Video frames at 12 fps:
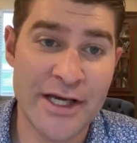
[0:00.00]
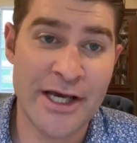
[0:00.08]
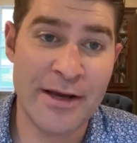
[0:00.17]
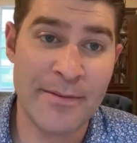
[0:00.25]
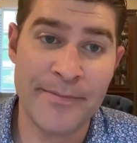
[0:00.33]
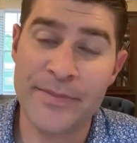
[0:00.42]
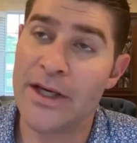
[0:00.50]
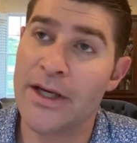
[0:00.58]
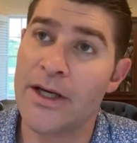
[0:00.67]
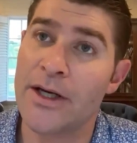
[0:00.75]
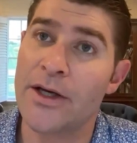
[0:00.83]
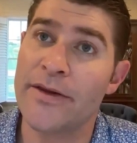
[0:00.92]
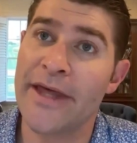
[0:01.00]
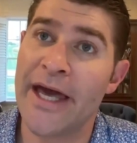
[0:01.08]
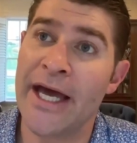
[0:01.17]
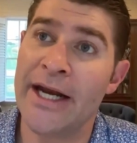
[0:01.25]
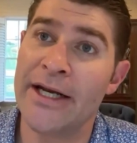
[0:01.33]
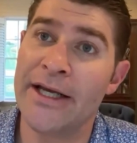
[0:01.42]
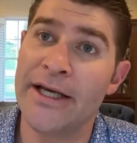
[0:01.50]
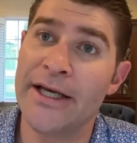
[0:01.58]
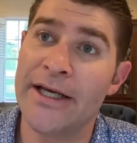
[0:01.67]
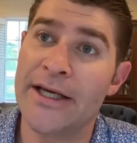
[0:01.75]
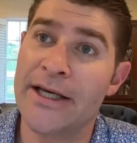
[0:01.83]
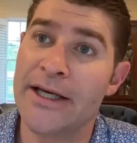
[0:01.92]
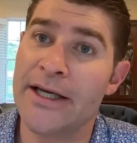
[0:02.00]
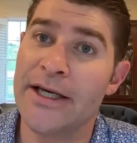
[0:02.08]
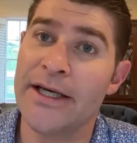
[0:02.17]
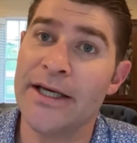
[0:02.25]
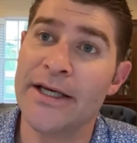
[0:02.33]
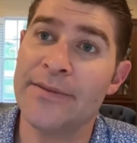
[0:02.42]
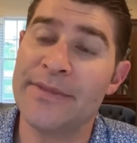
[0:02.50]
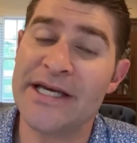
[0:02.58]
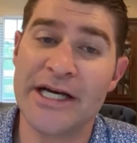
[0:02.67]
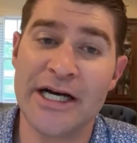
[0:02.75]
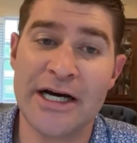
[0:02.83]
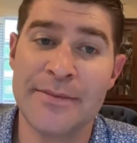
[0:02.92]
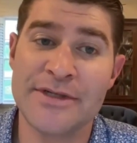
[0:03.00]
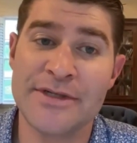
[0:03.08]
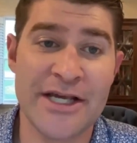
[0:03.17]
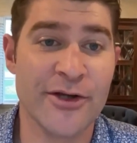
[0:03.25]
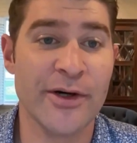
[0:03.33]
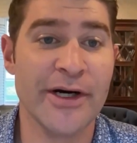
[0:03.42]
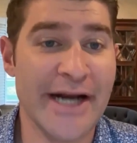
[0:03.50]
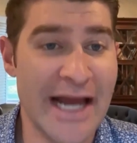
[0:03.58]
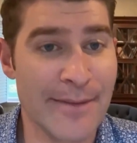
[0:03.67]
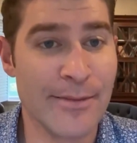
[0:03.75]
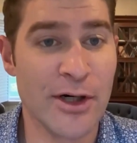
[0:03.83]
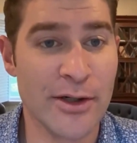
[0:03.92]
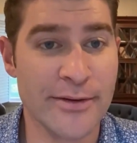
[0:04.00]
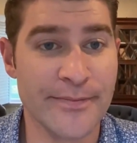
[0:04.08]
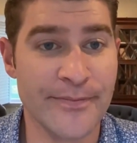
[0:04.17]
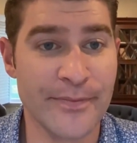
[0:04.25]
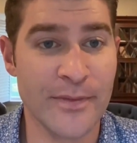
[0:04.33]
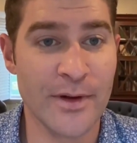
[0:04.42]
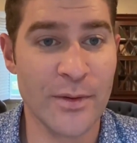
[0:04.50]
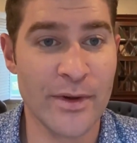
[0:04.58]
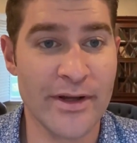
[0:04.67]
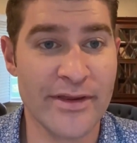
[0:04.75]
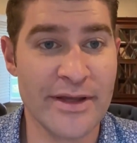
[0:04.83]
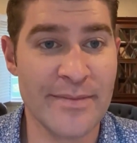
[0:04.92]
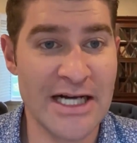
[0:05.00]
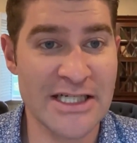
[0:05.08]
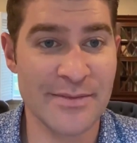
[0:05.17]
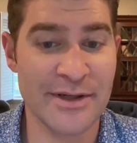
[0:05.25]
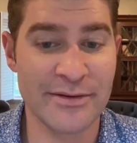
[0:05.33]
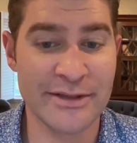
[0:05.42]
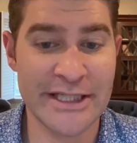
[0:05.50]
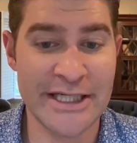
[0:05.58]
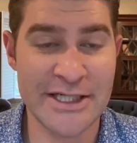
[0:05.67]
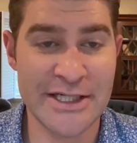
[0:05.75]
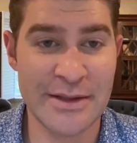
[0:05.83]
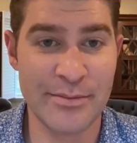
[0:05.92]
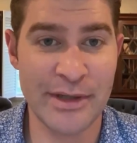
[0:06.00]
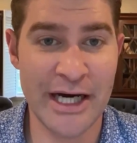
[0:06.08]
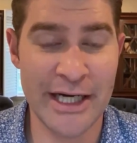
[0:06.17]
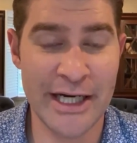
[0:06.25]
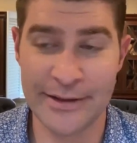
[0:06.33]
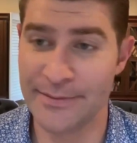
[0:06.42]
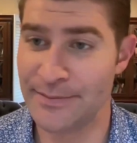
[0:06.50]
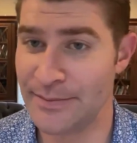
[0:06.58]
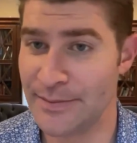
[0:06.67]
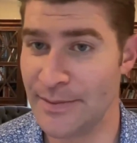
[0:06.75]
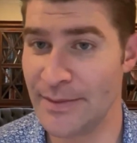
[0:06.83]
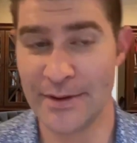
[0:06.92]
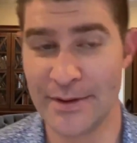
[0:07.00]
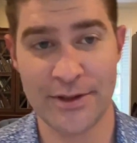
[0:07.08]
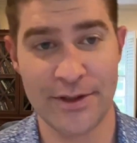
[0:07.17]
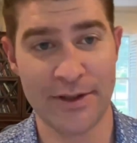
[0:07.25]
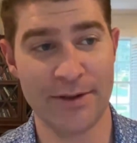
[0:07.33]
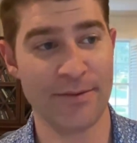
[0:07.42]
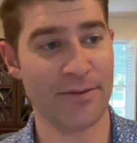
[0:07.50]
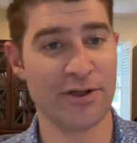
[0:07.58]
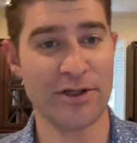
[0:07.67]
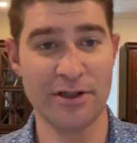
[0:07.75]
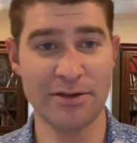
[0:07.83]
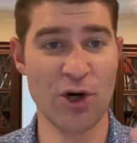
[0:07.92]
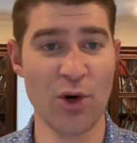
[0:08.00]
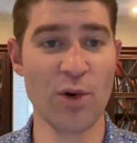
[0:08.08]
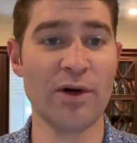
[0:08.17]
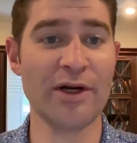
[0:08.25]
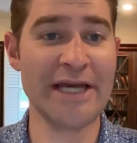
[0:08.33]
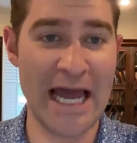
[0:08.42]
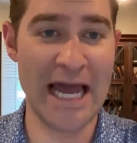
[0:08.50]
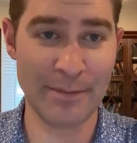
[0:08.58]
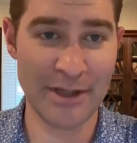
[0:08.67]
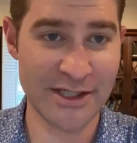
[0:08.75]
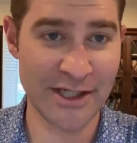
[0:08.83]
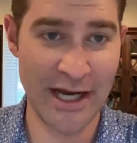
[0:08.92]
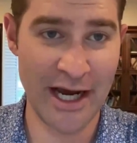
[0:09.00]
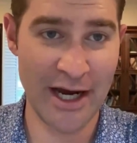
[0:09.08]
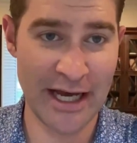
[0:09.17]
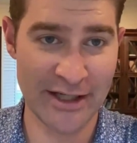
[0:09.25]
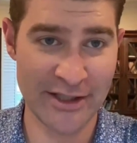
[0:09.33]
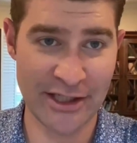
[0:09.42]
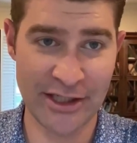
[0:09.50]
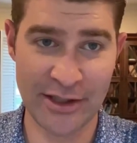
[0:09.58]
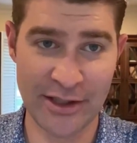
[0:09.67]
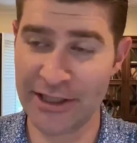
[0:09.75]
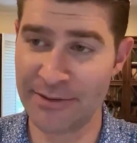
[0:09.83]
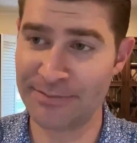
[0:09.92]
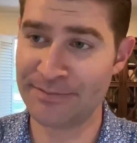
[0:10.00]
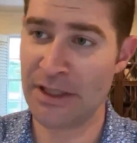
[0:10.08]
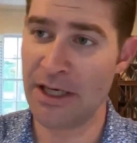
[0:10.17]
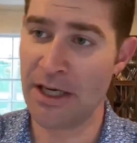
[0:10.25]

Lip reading: team that becomes either enamored with the possibilities, but totally aimless on how to execute them,